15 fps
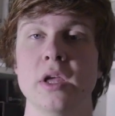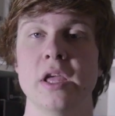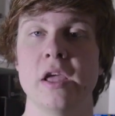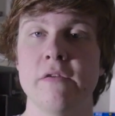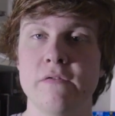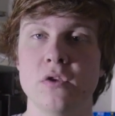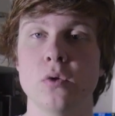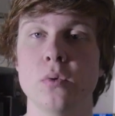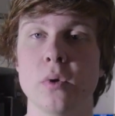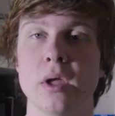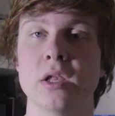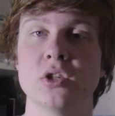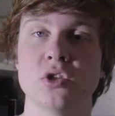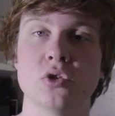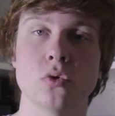if you
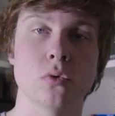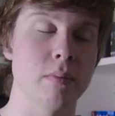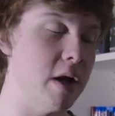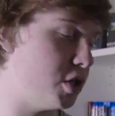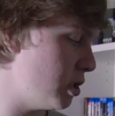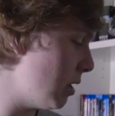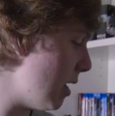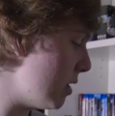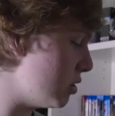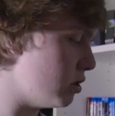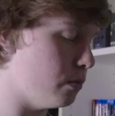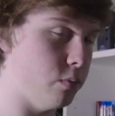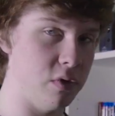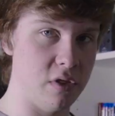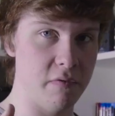install Magic
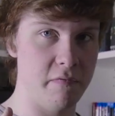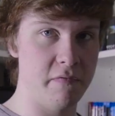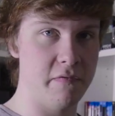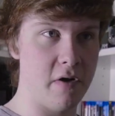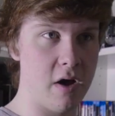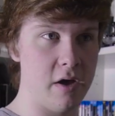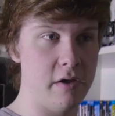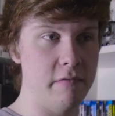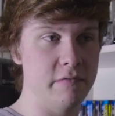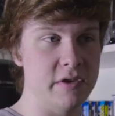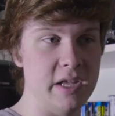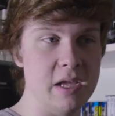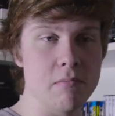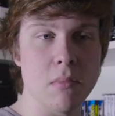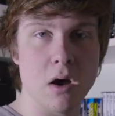Lantern with the
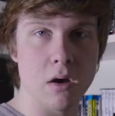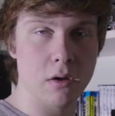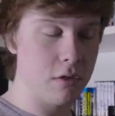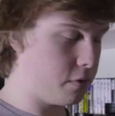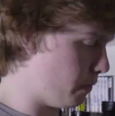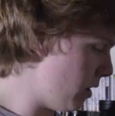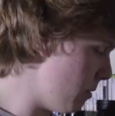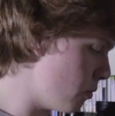5D Mark III.